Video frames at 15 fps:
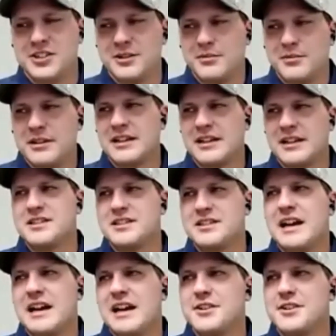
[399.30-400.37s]
Asia, because
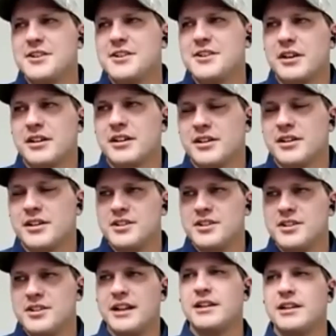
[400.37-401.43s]
as
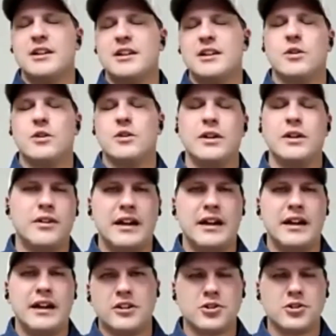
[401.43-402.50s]
marketers, then we
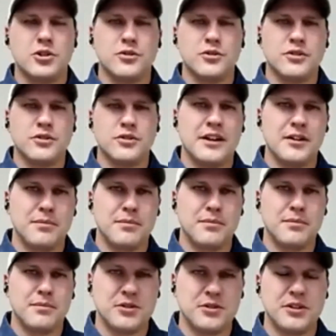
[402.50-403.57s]
don't have control over how the
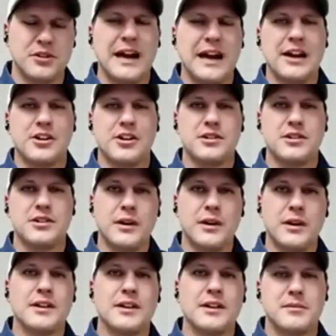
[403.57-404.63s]
business owner actually
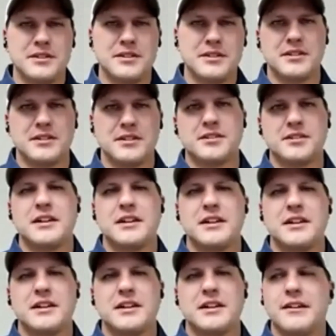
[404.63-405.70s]
runs the business
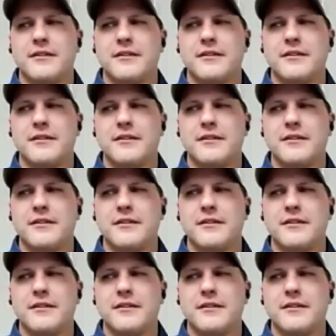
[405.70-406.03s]
and